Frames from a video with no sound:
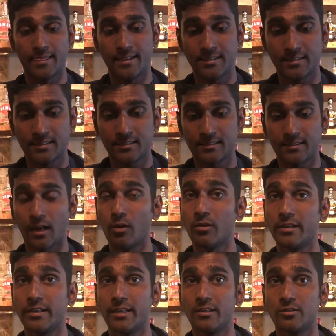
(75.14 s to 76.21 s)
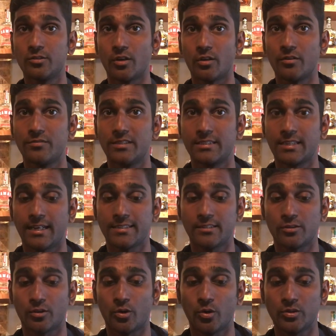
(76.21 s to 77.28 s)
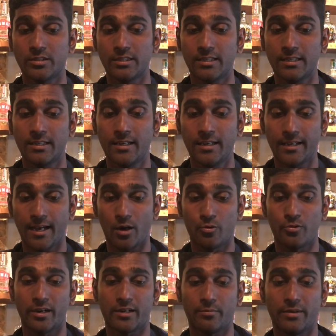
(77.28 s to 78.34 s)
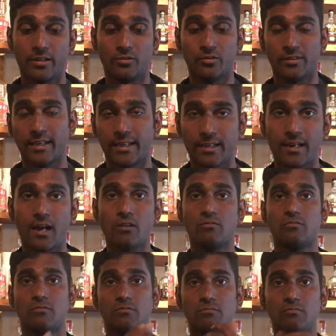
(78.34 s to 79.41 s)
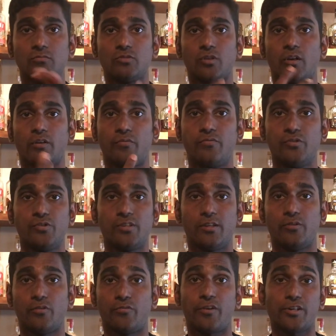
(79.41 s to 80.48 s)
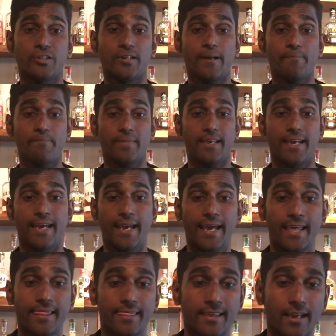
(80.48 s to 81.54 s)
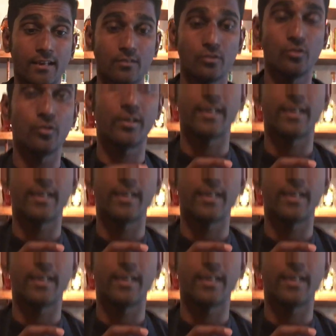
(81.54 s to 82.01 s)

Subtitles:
This towel here sort of disguises as a coaster. I would recommend to take it out, sort of use it to freshen up, and then you